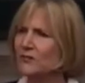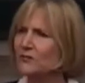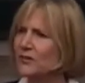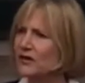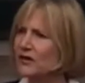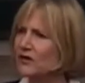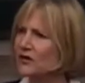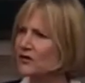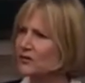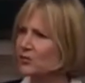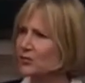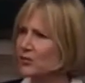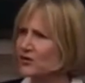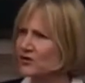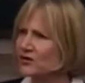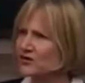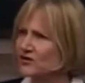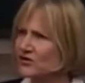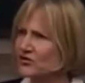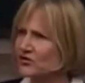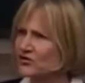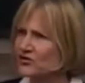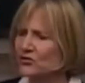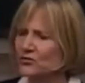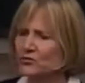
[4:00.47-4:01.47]
recommend a
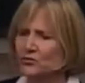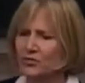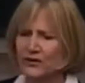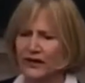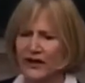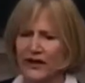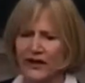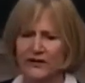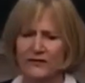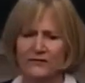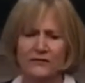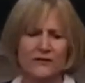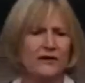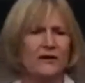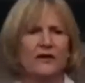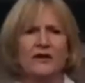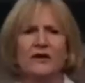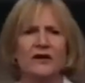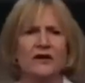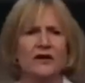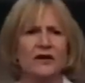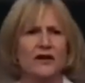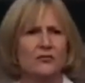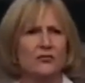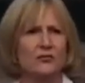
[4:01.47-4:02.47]
partition plan
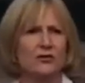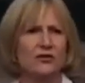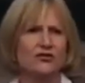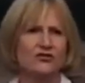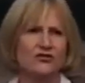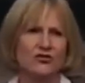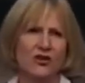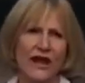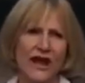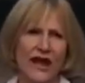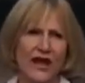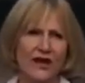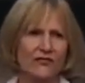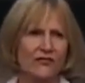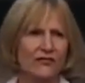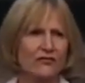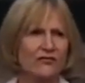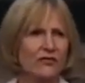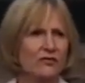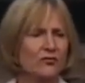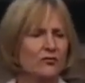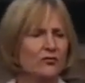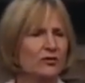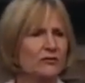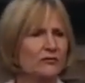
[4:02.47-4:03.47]
in which half
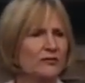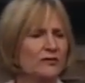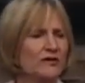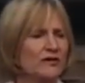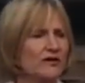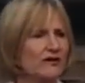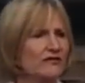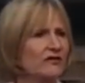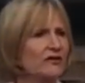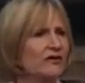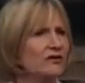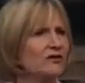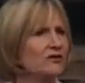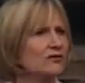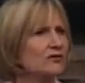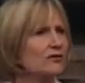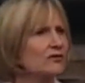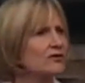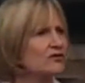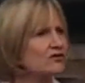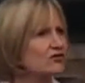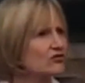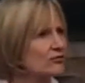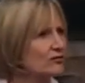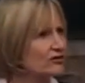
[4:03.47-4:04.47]
of it would be given
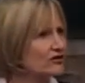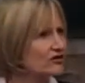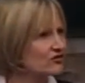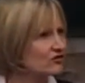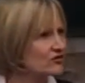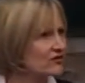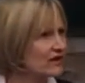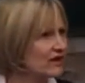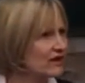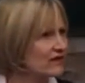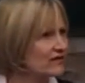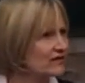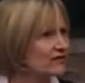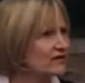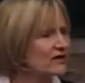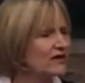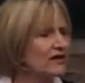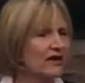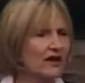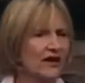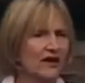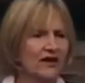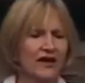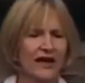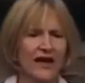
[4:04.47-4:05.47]
to a Jewish state
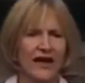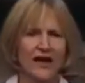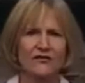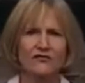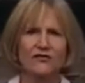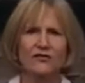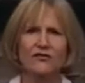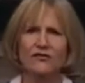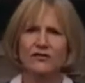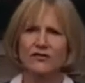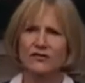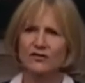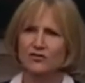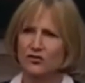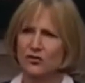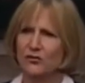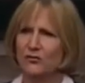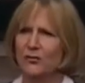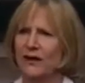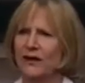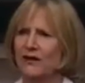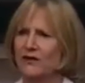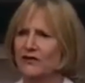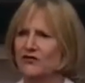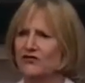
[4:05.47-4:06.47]
and half of it to
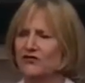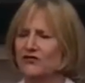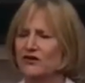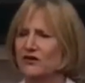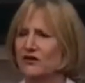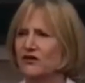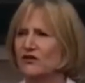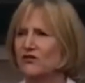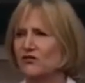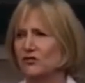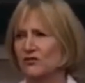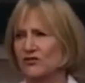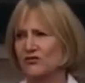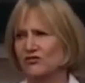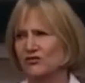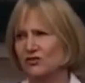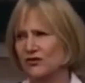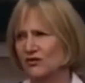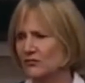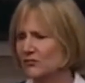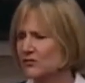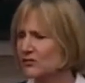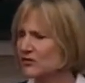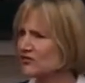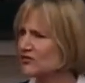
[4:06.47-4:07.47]
a Palestinian
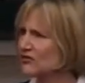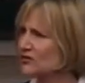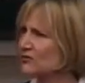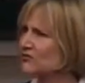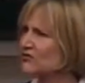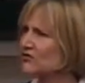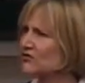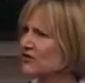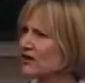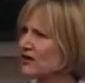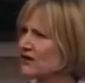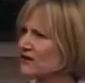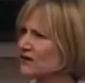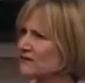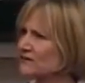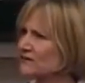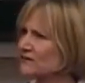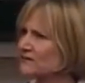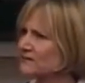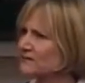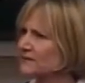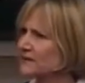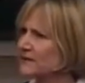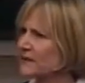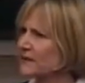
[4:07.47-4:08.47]
Christian and Muslim state.
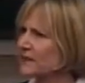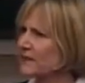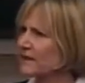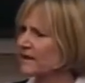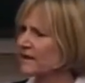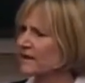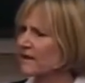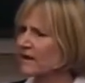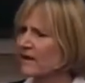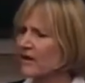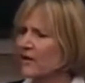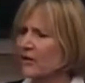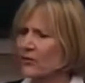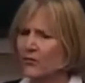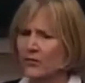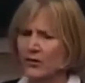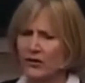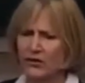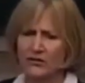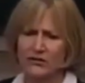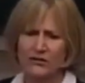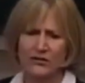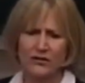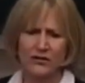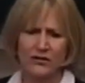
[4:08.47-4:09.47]

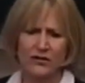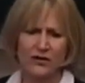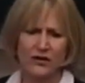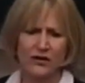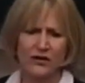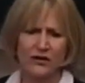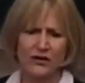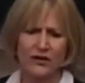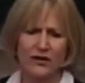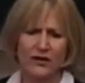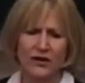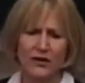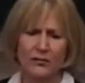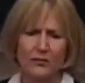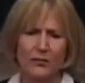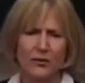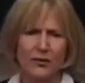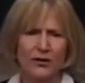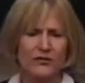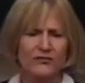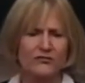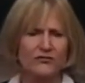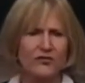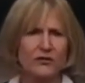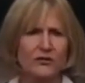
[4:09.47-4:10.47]
Well,
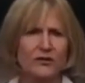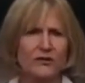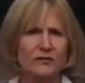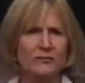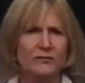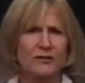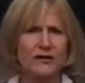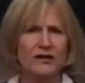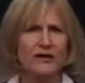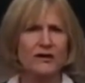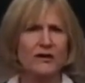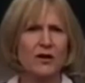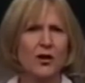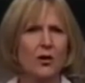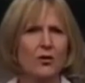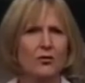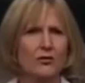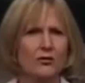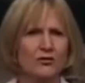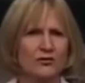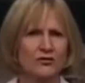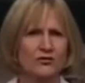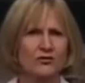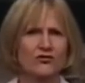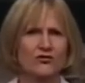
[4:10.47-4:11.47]
apart from it being
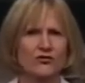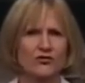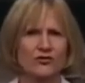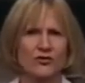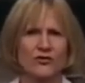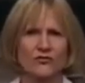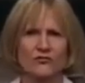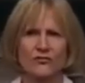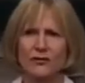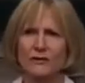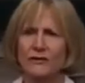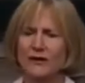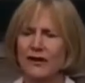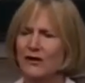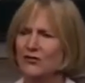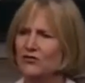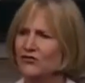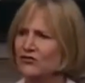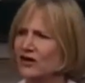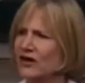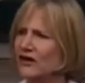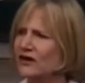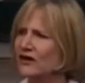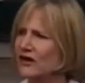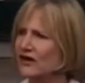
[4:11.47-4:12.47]
coerced from an
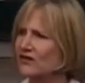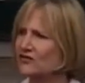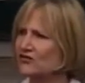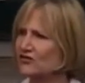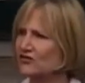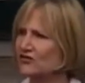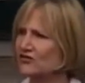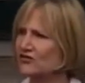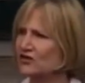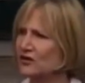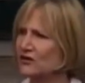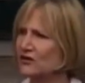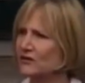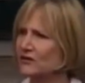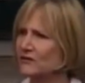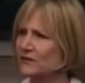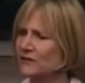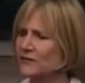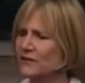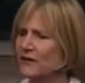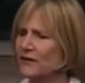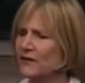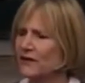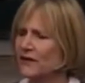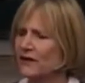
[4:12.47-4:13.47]
outside agency,
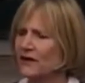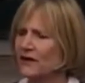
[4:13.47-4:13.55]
